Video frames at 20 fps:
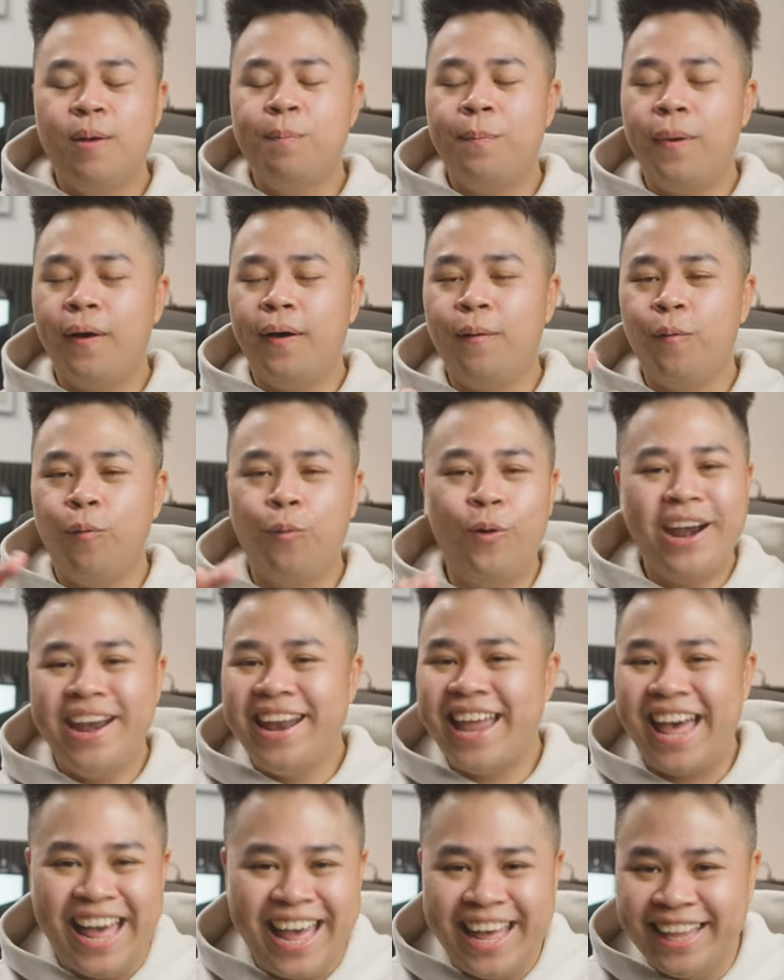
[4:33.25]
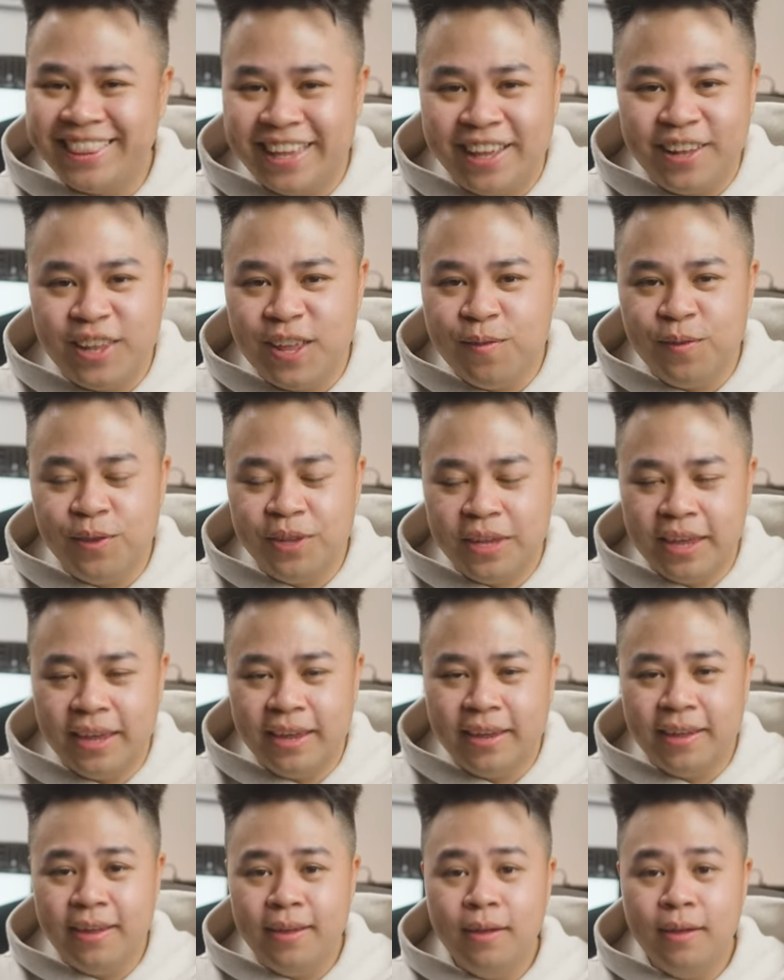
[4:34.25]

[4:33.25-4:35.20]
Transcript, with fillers: but we're not at that level yet.